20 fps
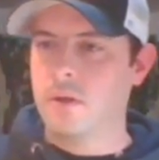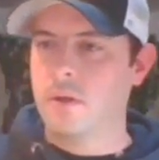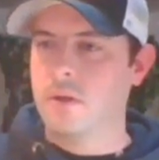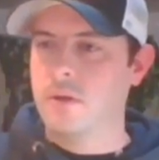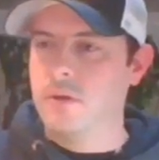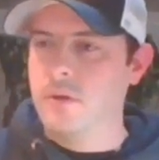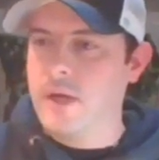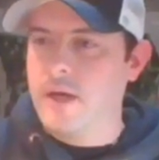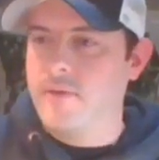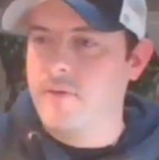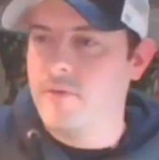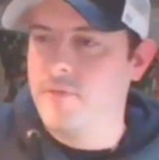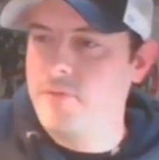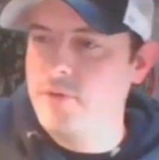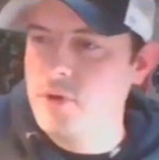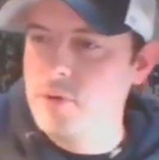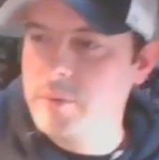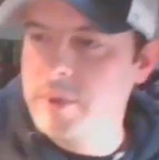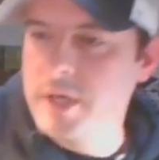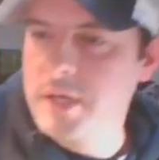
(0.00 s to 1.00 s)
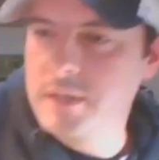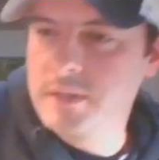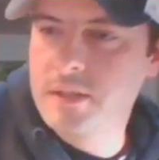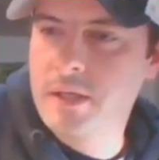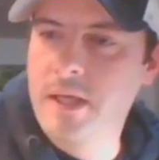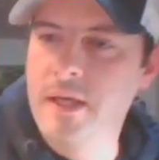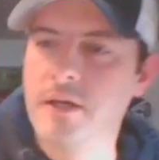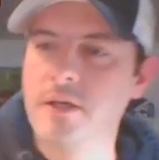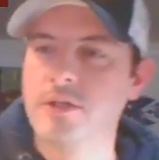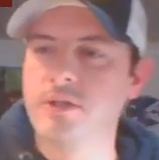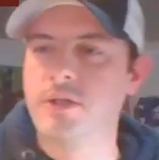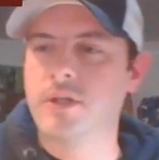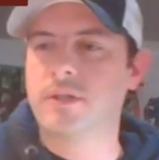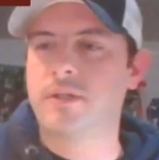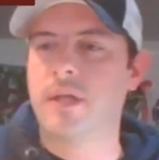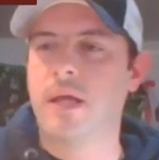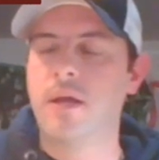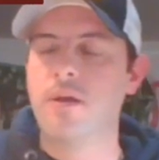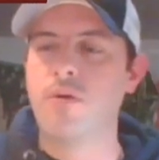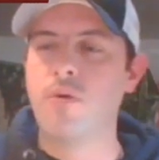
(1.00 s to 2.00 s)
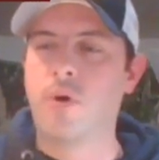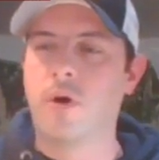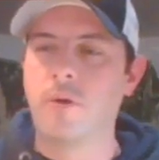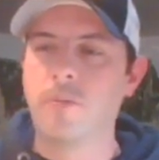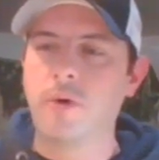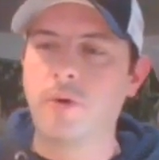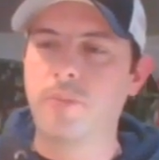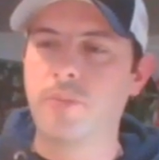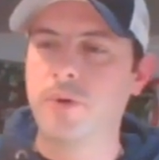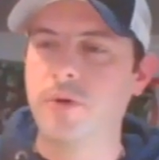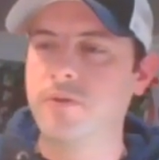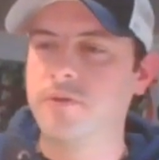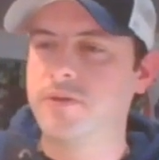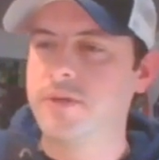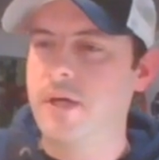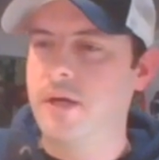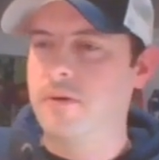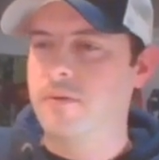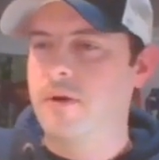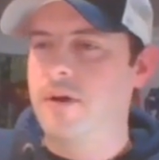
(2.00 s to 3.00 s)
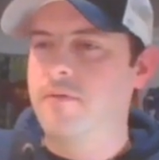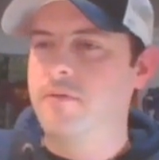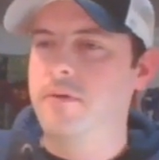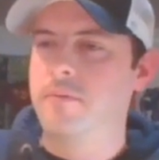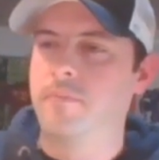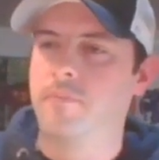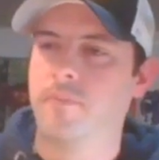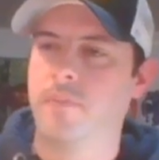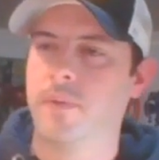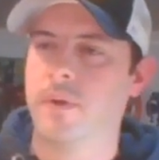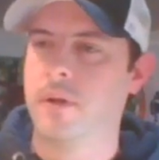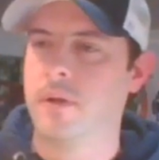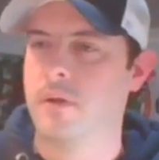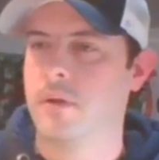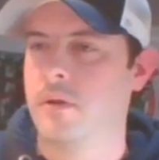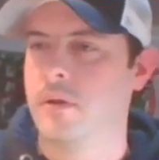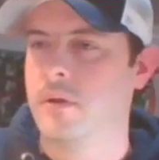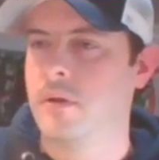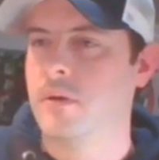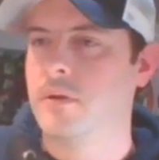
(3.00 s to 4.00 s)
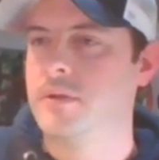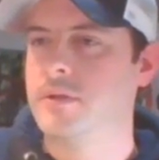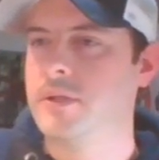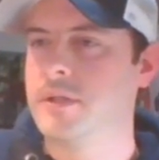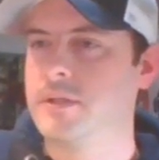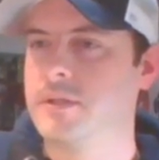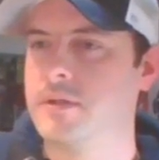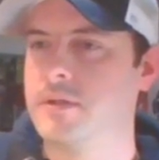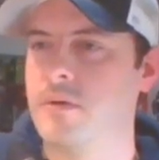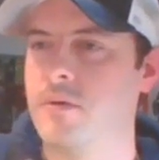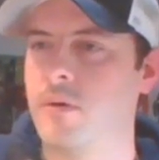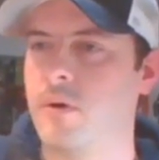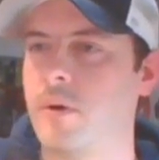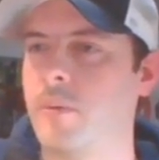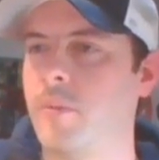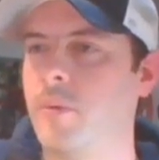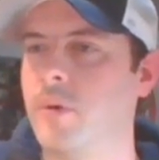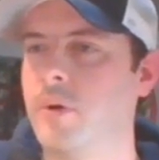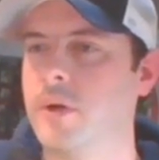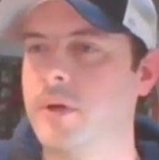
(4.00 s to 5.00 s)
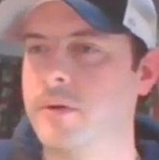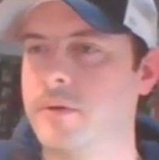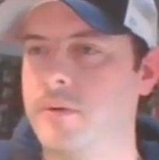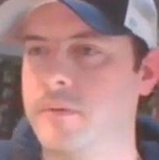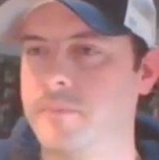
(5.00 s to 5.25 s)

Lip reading: You have a few minutes. It is just a normal proof set, Revan. Just the normal one.